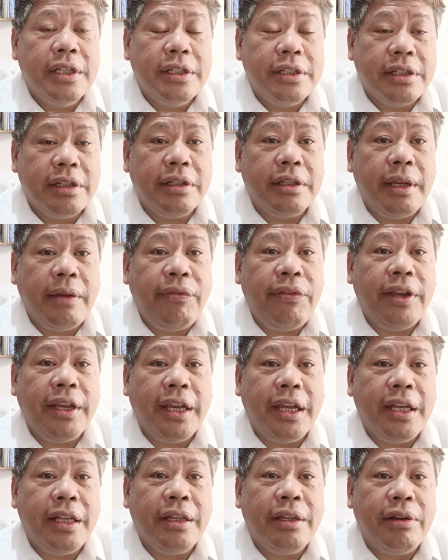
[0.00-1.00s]

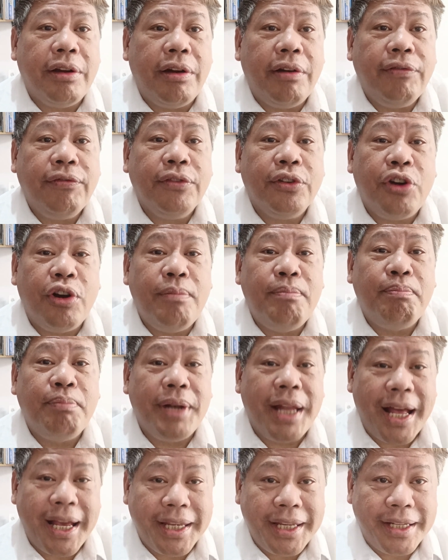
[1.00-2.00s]
Certificate of
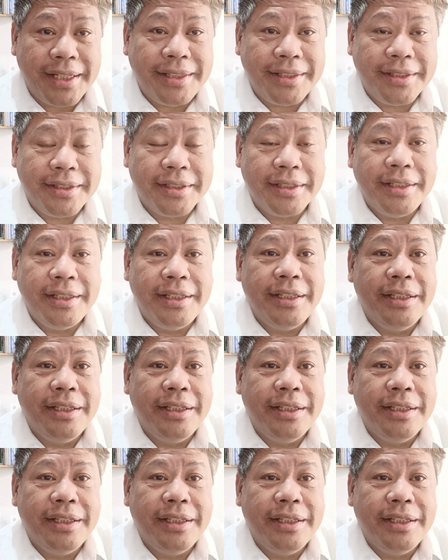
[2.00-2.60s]
Compliance.